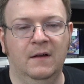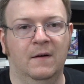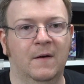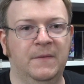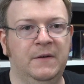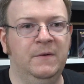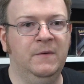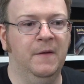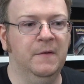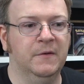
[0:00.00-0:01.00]
Or if they do
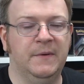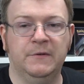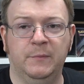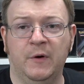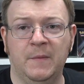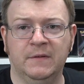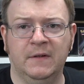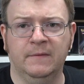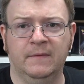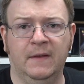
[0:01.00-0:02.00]
other special promo
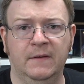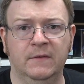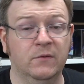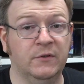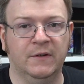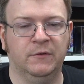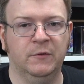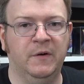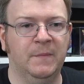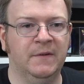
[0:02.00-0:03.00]
stuff that is just through
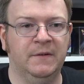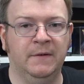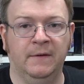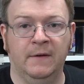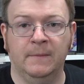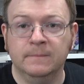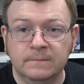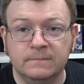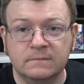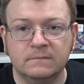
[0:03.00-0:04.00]
PokemonCenter.com?
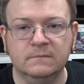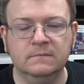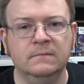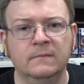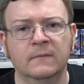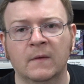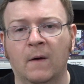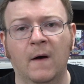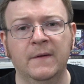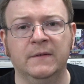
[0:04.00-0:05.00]

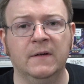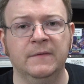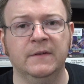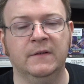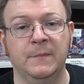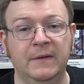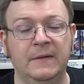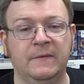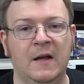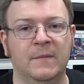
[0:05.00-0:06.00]
All that stuff is
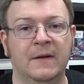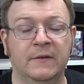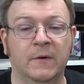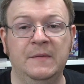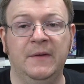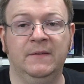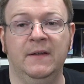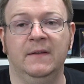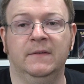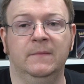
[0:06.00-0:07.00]
completely viable and totally makes
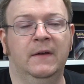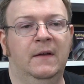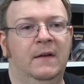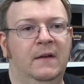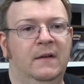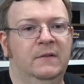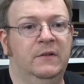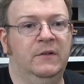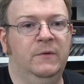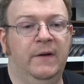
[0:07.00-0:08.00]
sense to
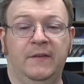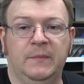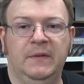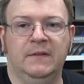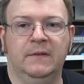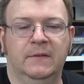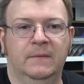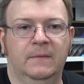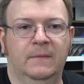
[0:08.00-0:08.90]
do as a business.